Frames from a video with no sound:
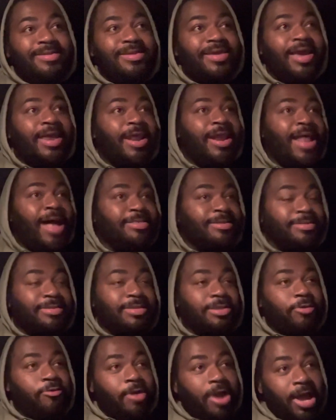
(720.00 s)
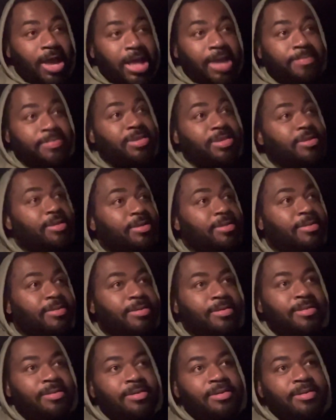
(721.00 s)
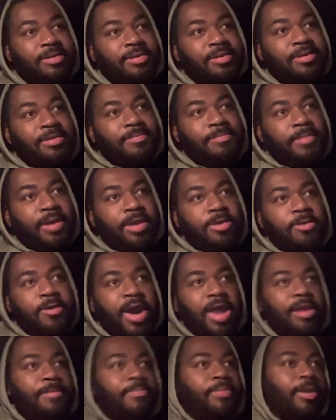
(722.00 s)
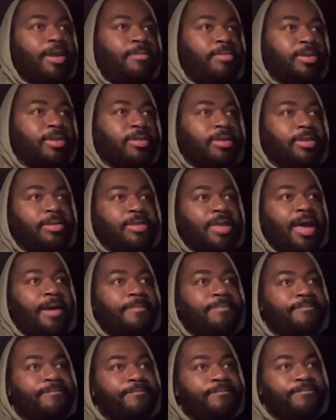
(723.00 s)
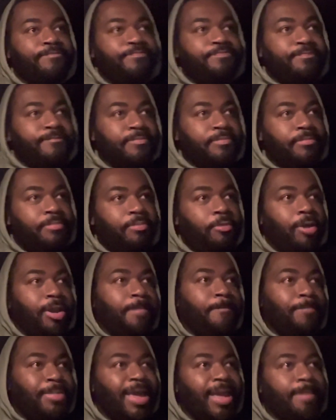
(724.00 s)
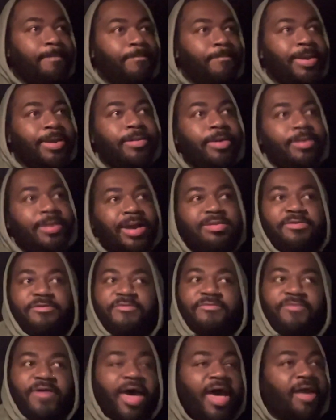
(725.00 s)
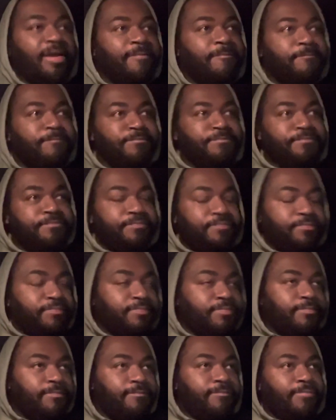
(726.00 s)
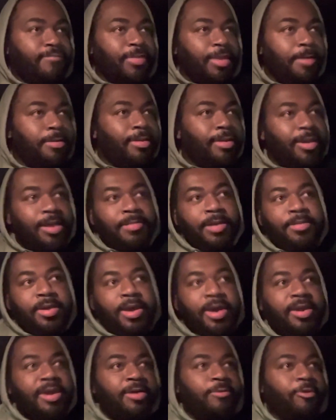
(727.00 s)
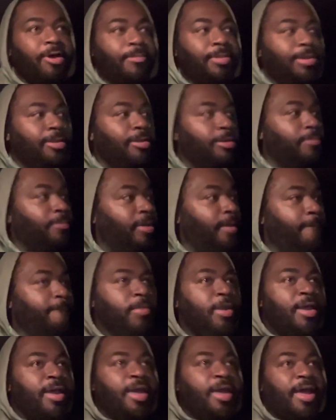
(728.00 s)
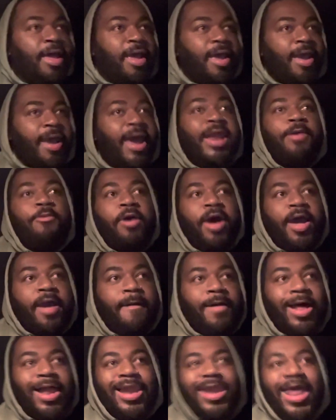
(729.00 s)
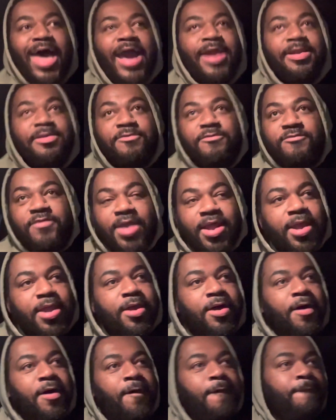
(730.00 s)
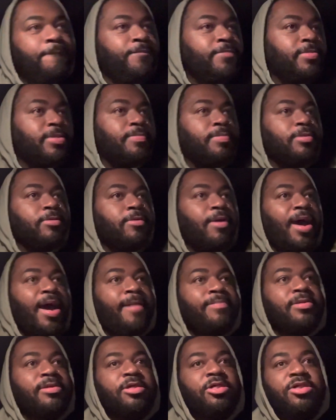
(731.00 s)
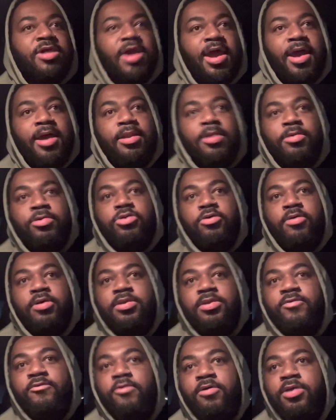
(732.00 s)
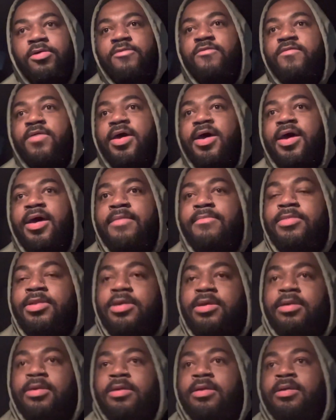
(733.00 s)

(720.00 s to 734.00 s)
get it out the scrubs, man, you got to be able to adapt. Point blank, period. That's a fact. Hey, maybe I can rhyme a little bit. Anyway, like the video, subscribe to the channel, join the royal family.